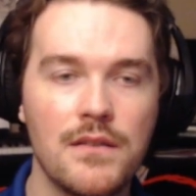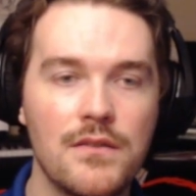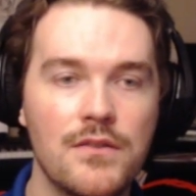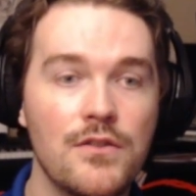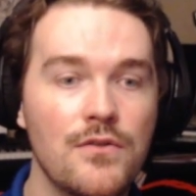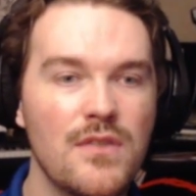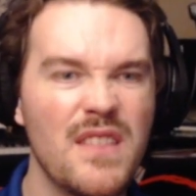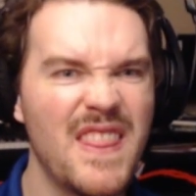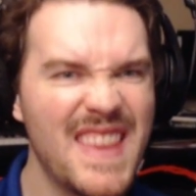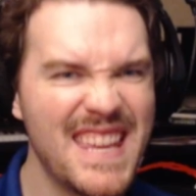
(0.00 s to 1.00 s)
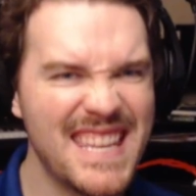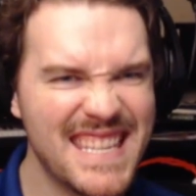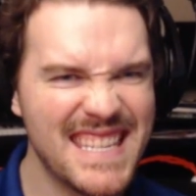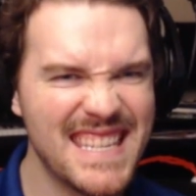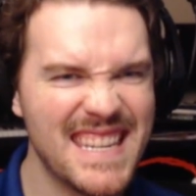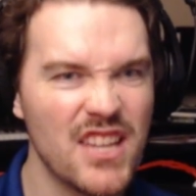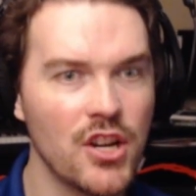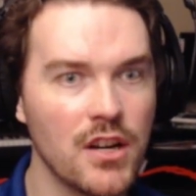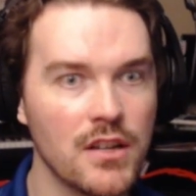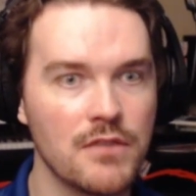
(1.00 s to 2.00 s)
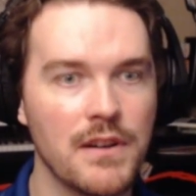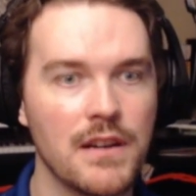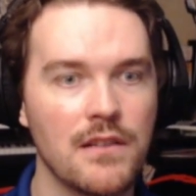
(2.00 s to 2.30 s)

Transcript: to this dark square,